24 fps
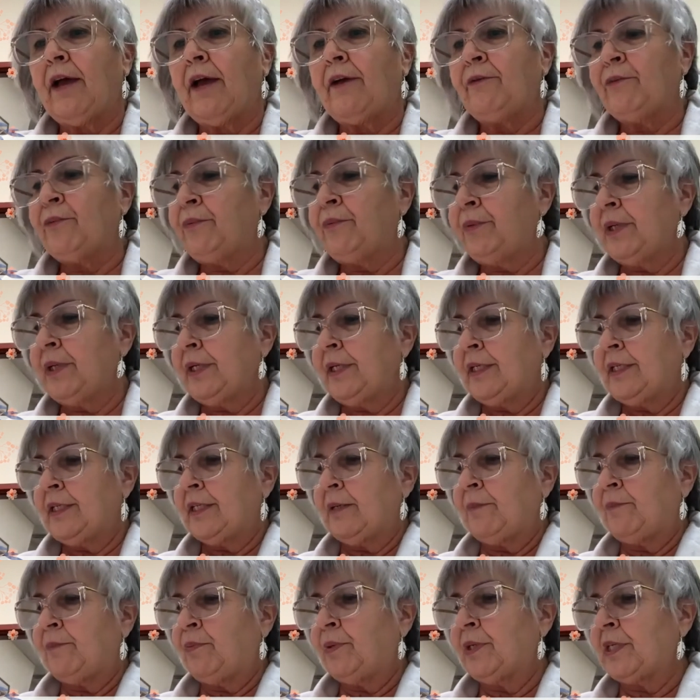really
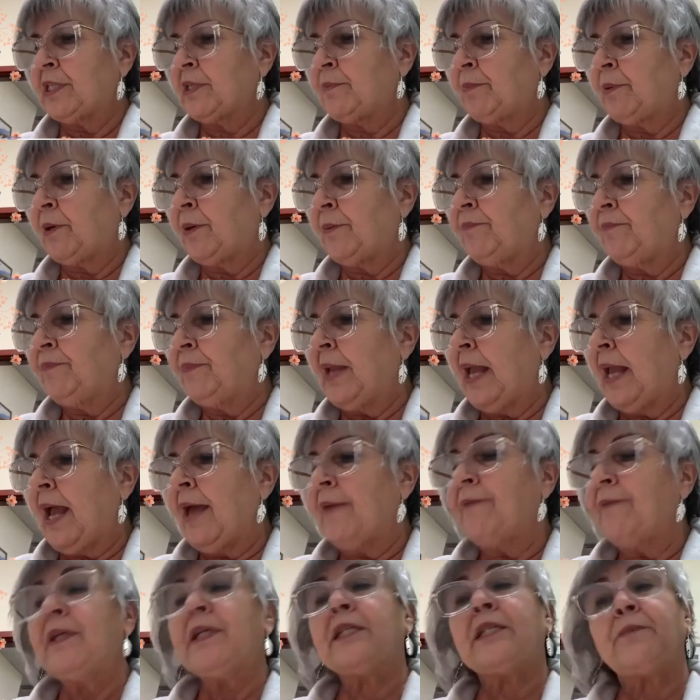deep whisper.
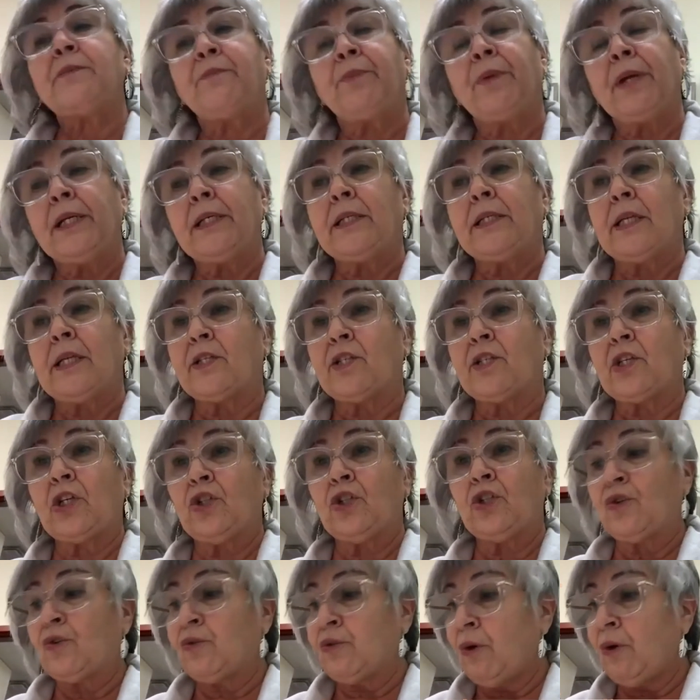And this brings us
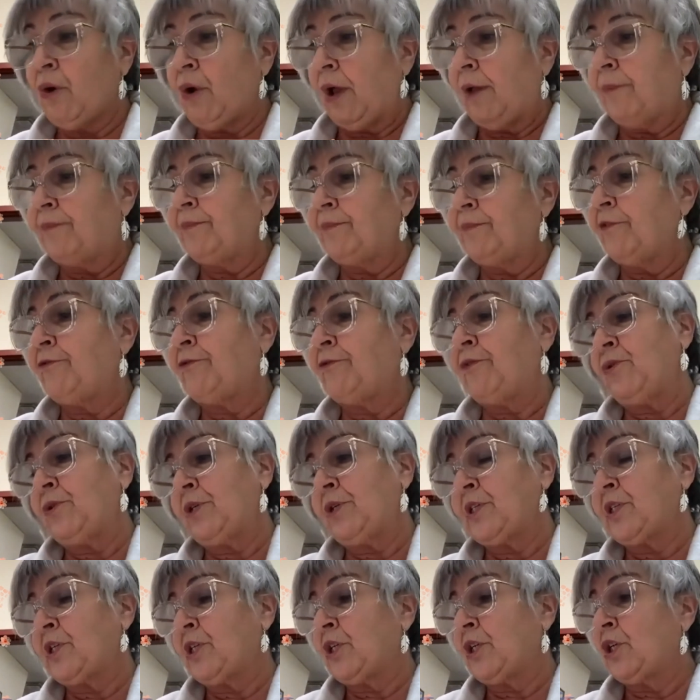control,
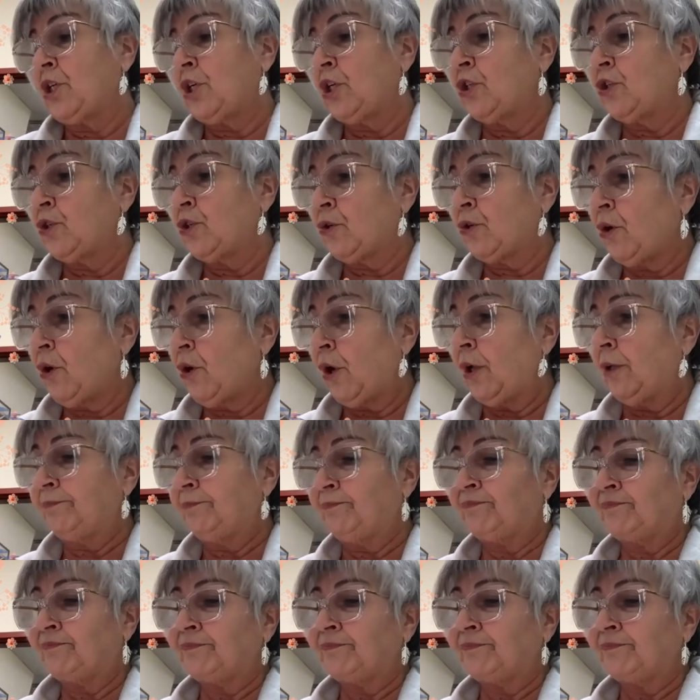focus and control.